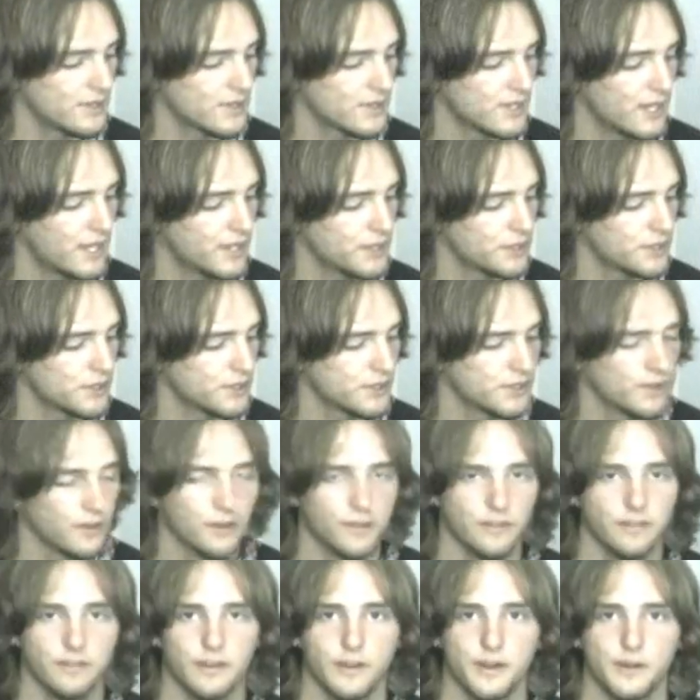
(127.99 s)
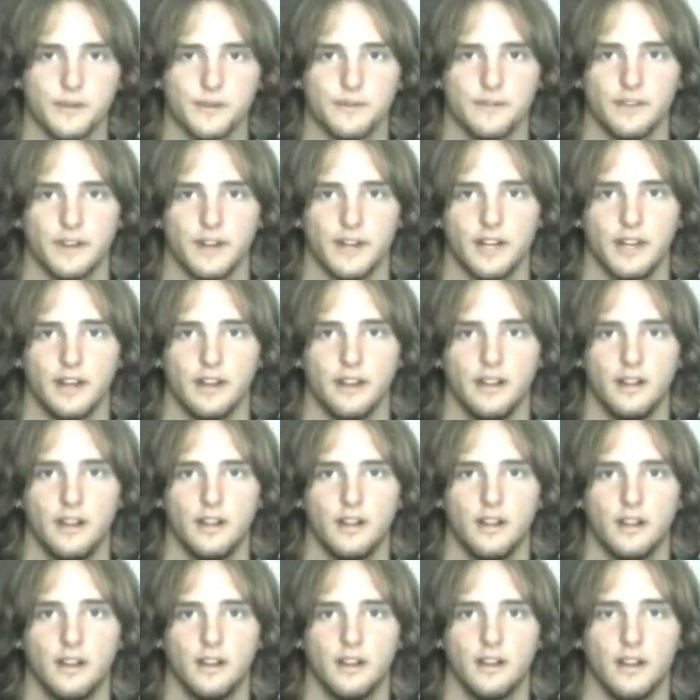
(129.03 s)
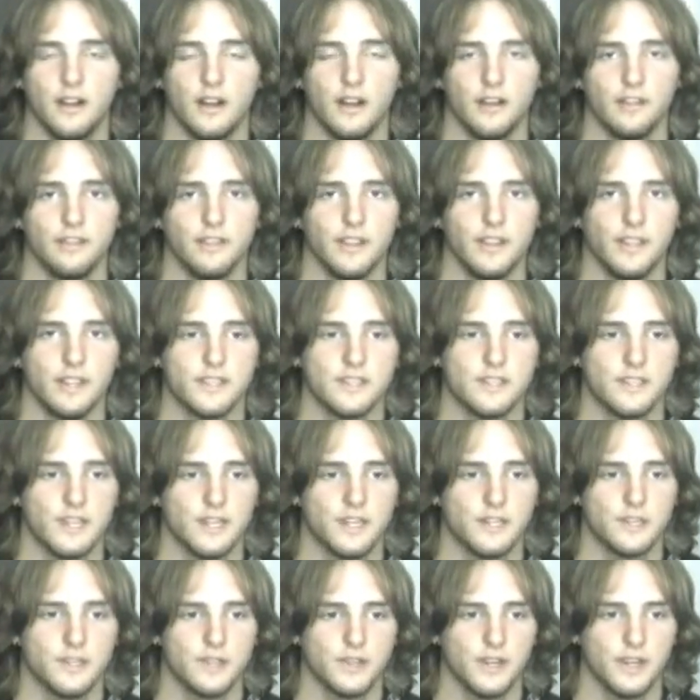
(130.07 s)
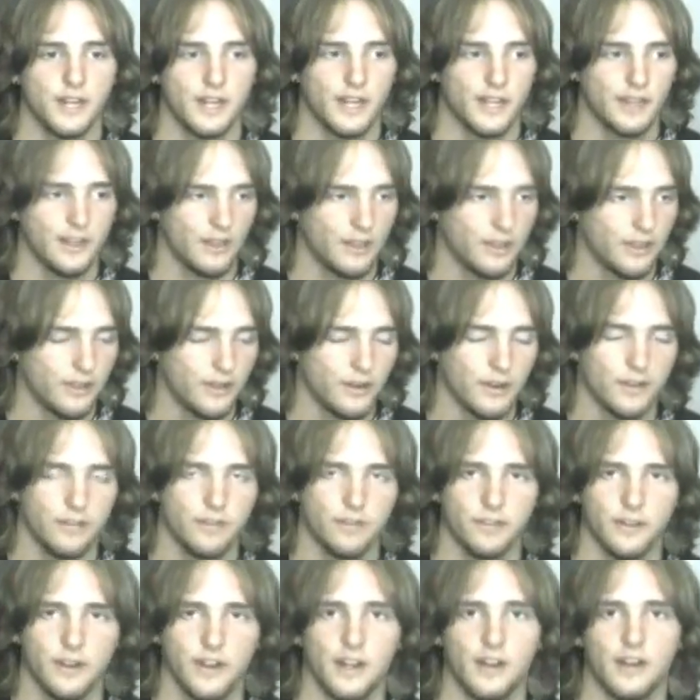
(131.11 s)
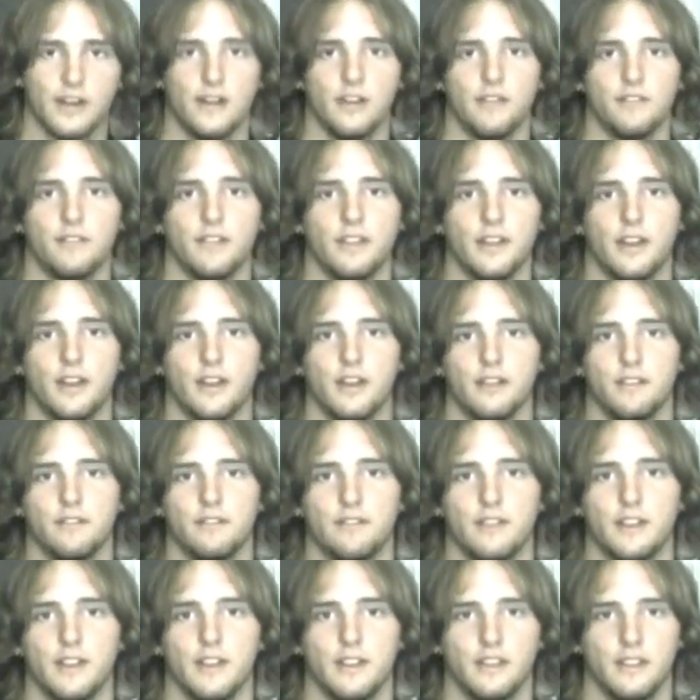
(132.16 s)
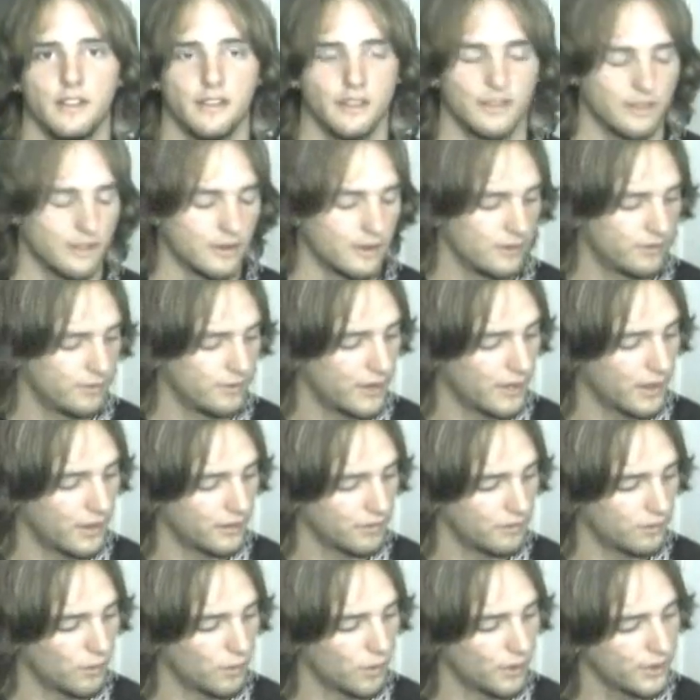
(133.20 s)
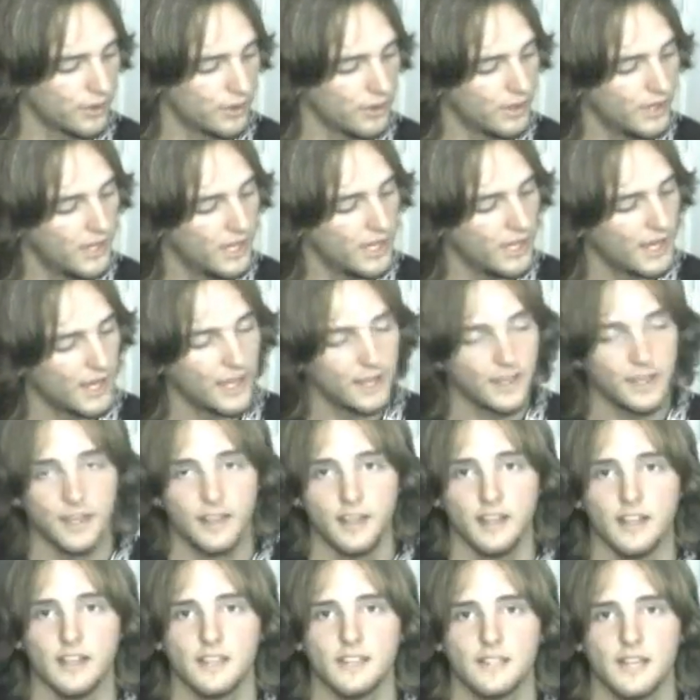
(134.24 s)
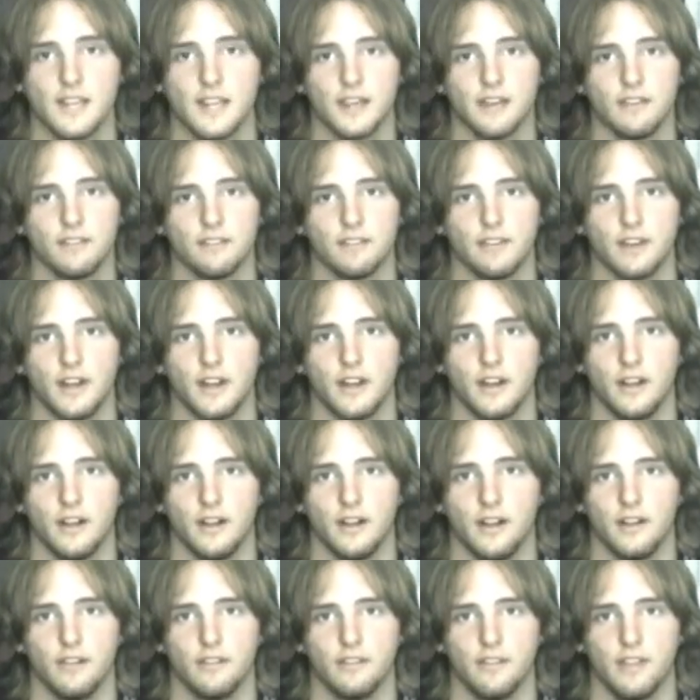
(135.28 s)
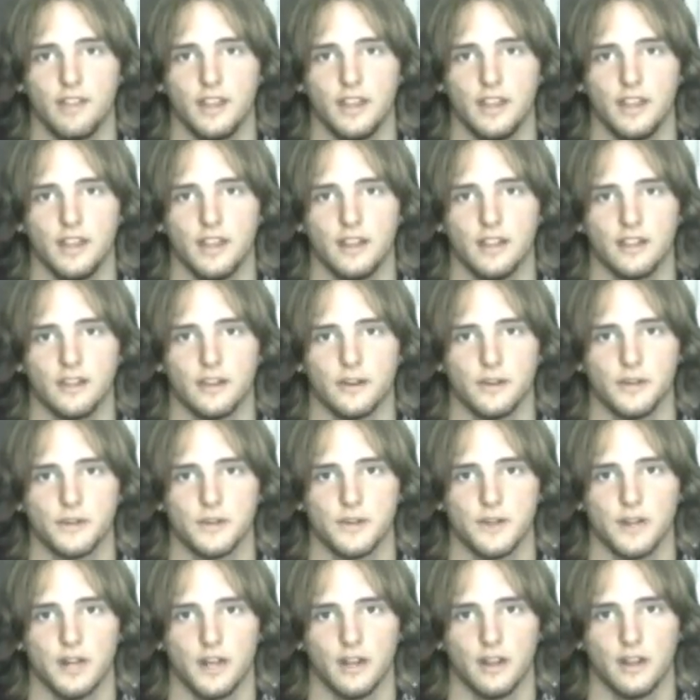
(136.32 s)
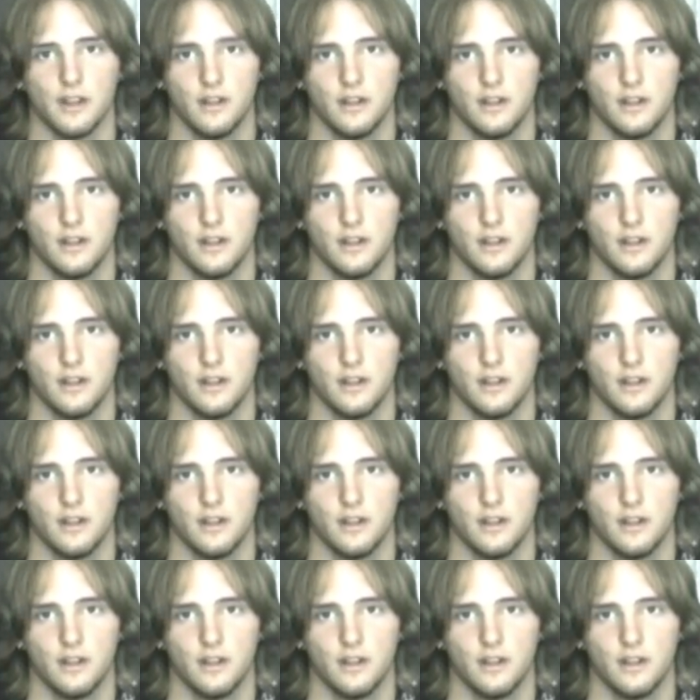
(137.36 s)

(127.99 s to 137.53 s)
So that's just the first fret of the sixth string, the third fret of the fifth, the third fret of the fourth, and then the second fret of the third string.